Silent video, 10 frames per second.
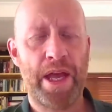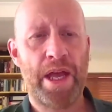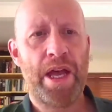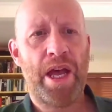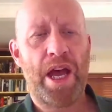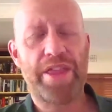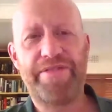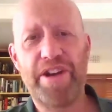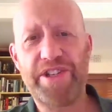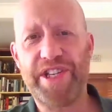And the first
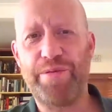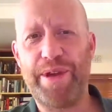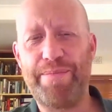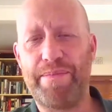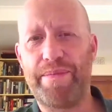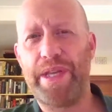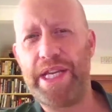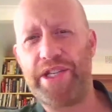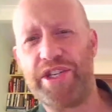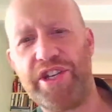thing we need to
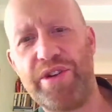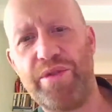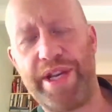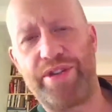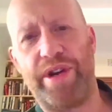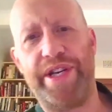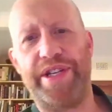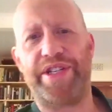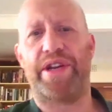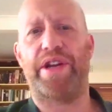do when trying
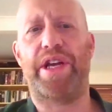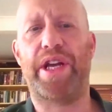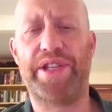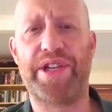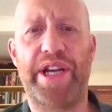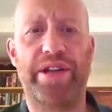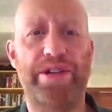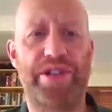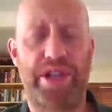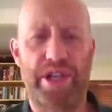to diagnose
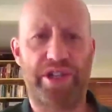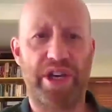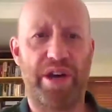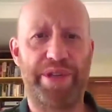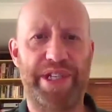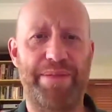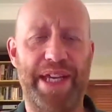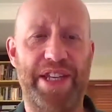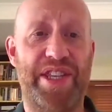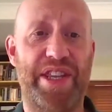a child with TB
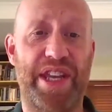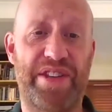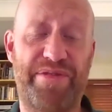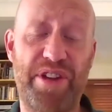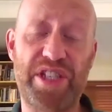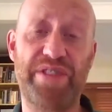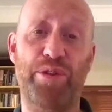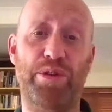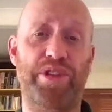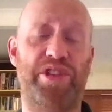is first of all
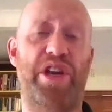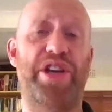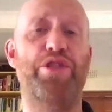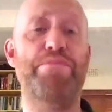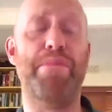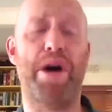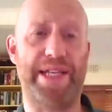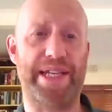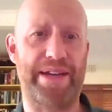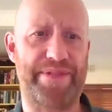decide who might have
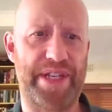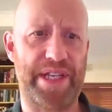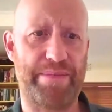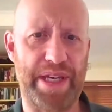TB,